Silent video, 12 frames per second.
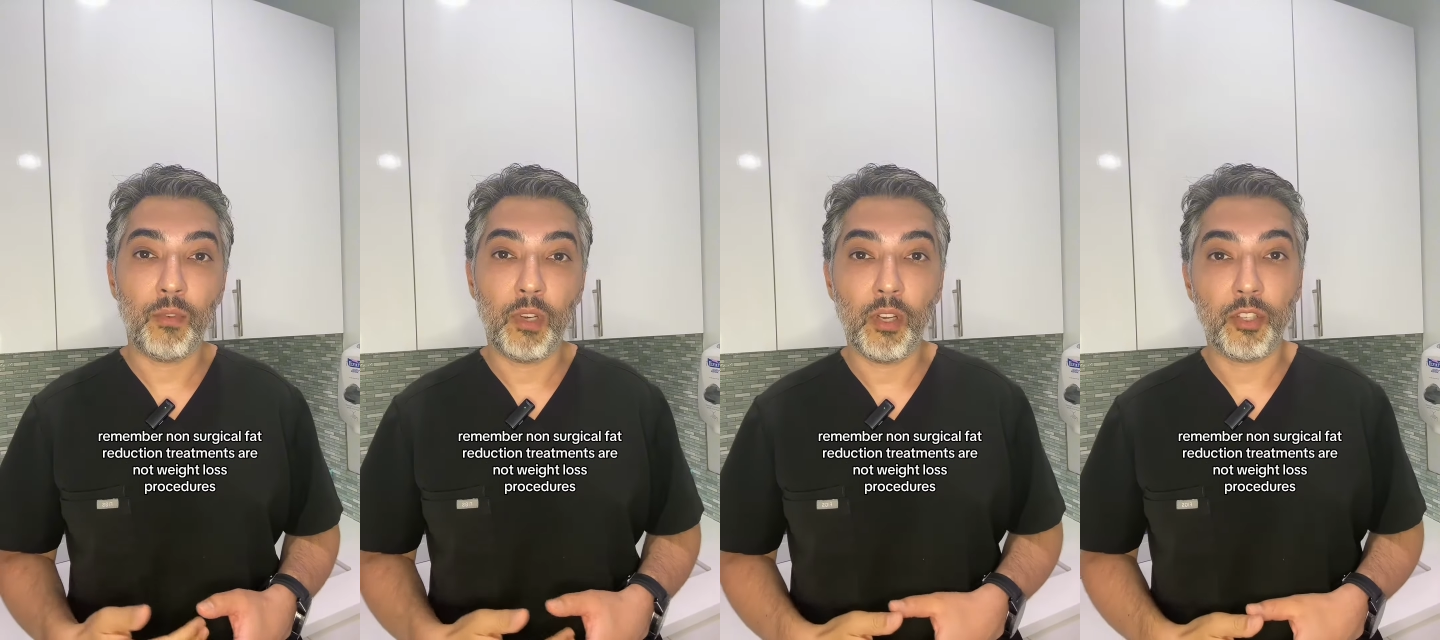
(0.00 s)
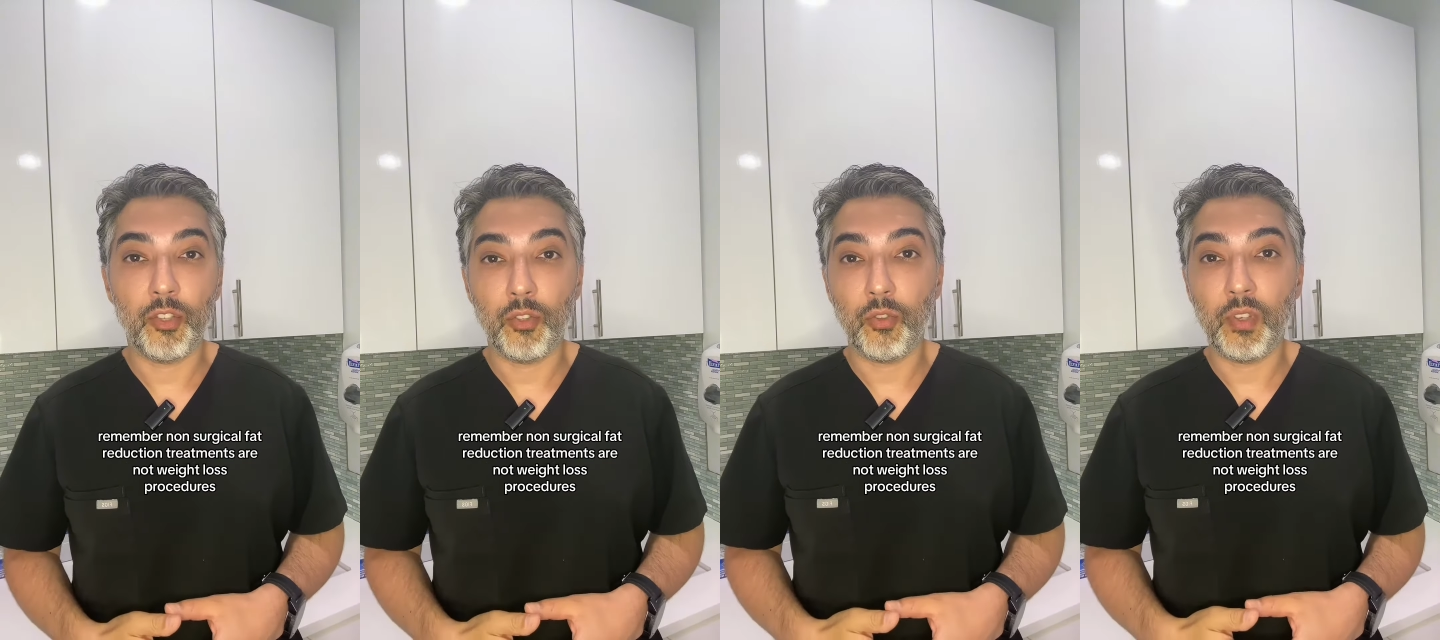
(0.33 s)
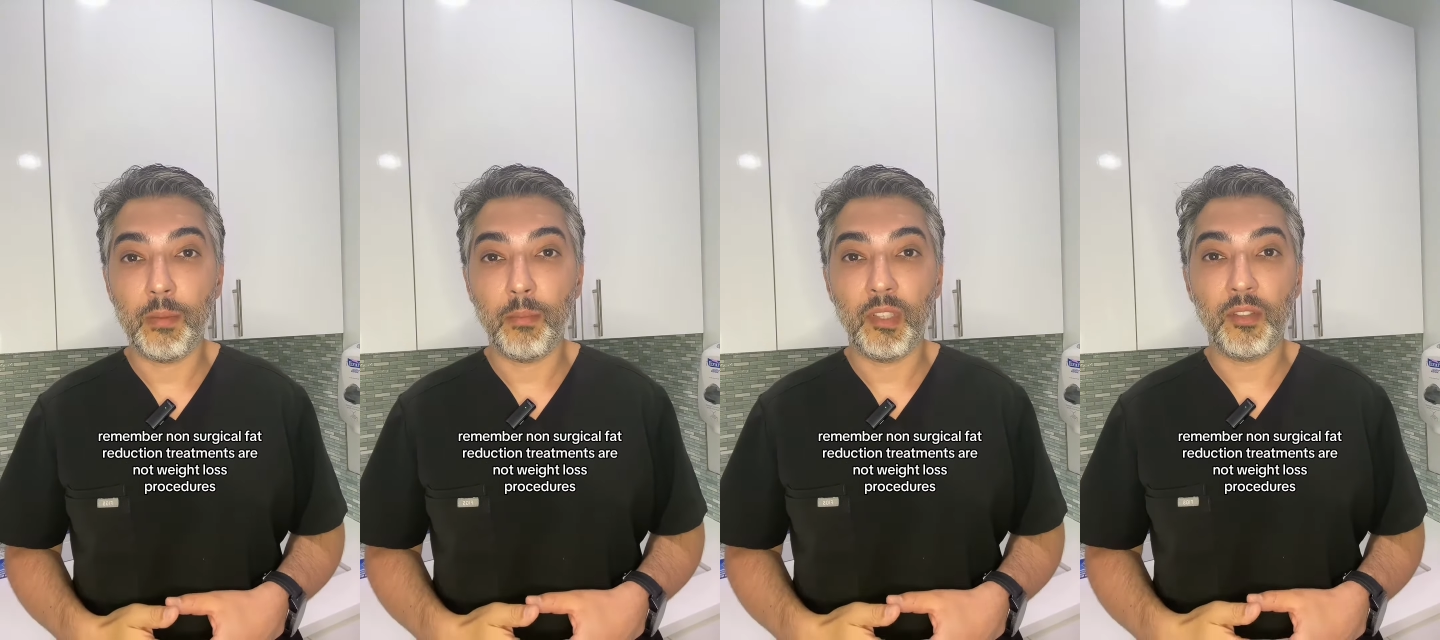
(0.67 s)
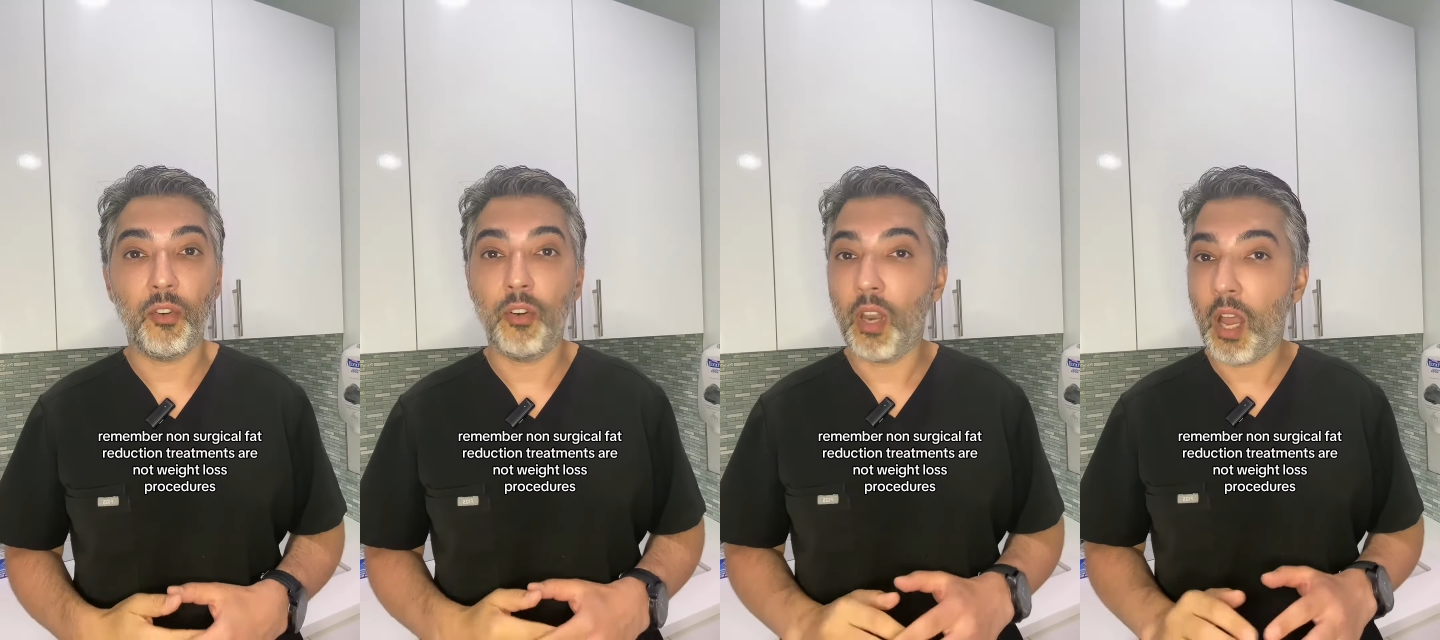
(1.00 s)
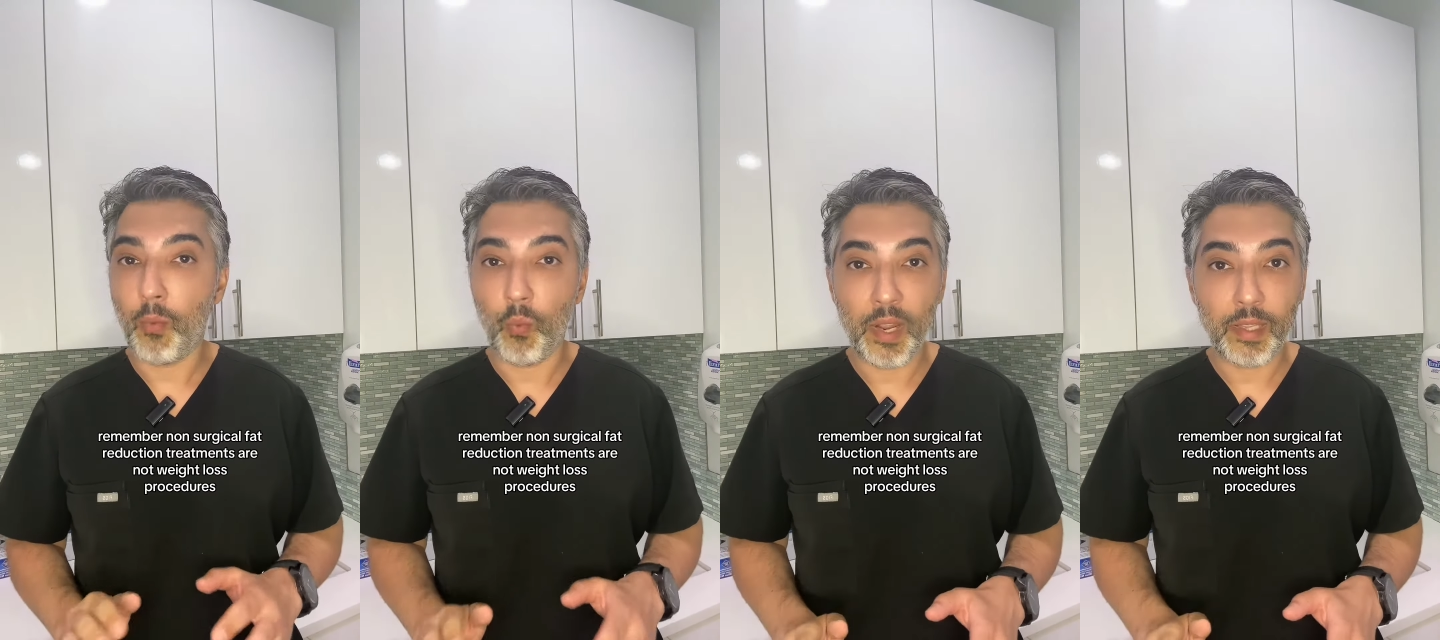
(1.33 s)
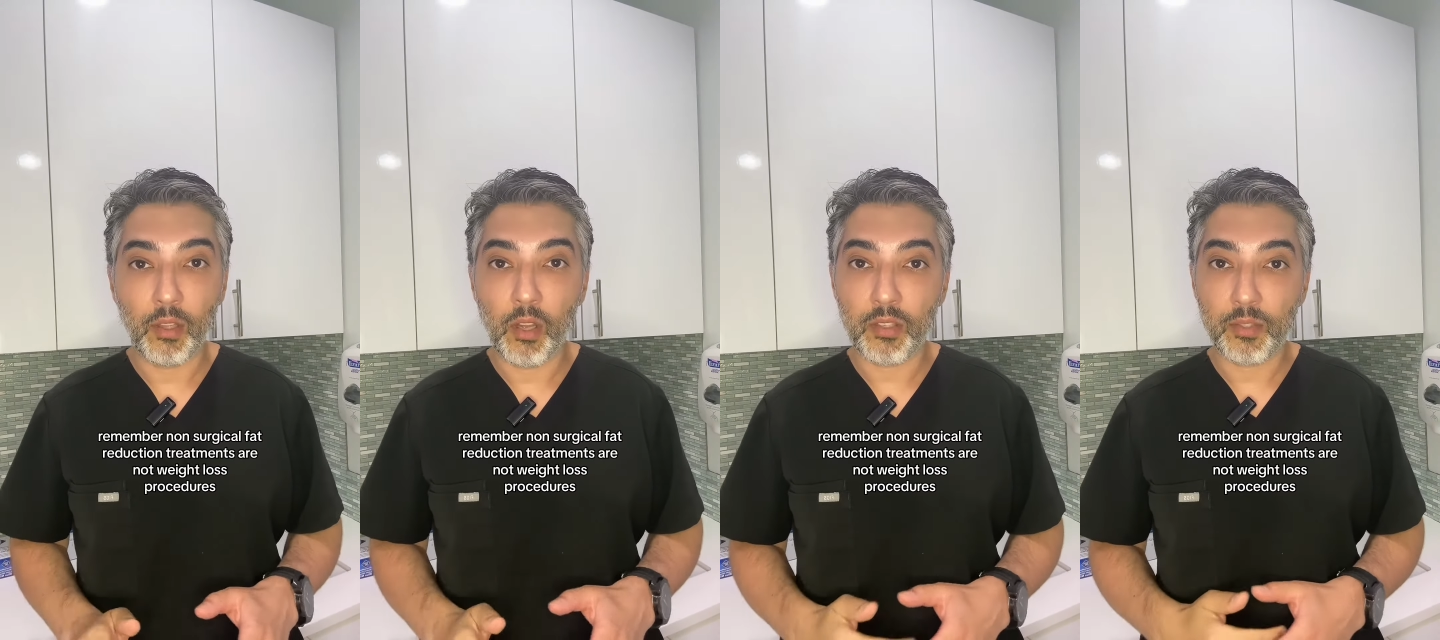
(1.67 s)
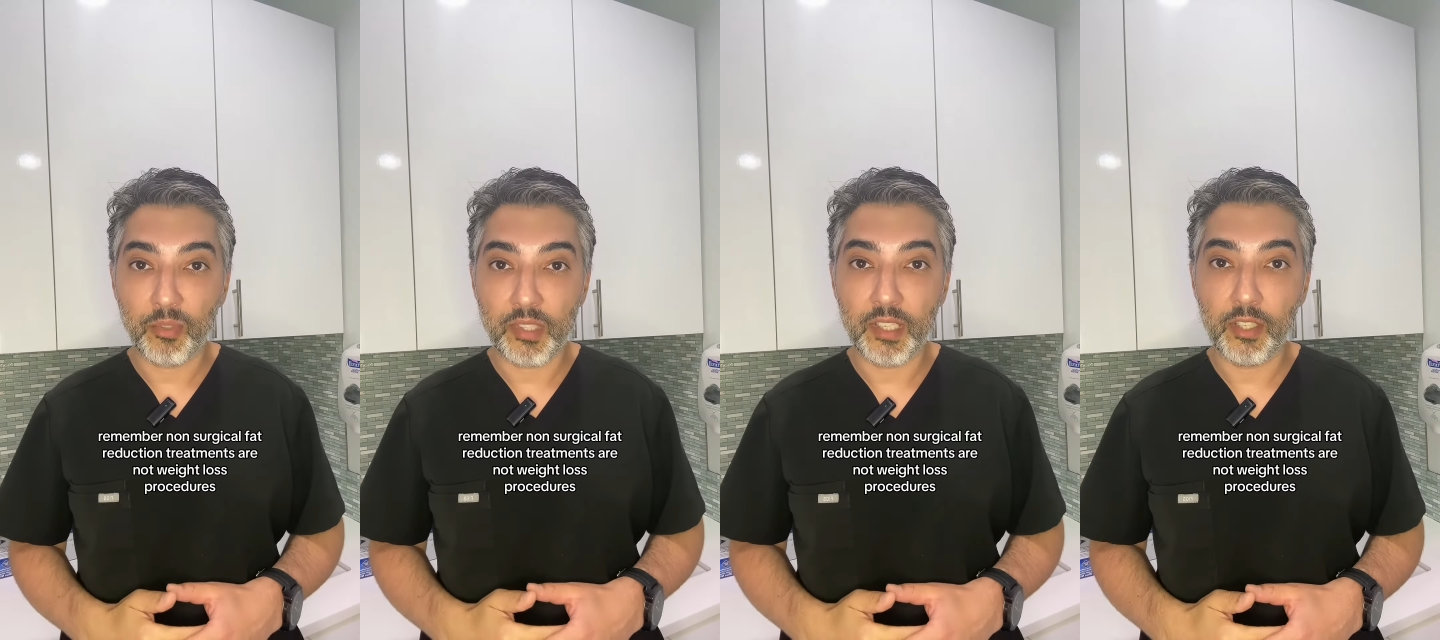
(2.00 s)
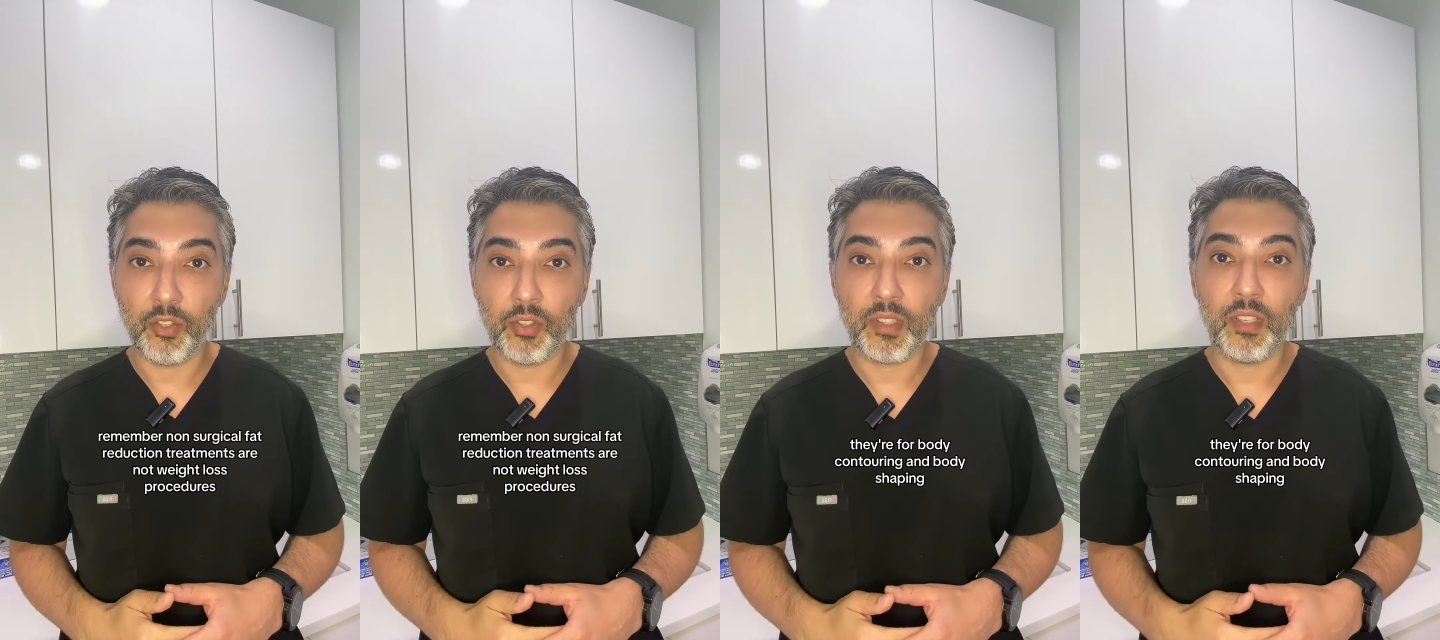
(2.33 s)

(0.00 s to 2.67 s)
reduction treatments are not weight loss procedures,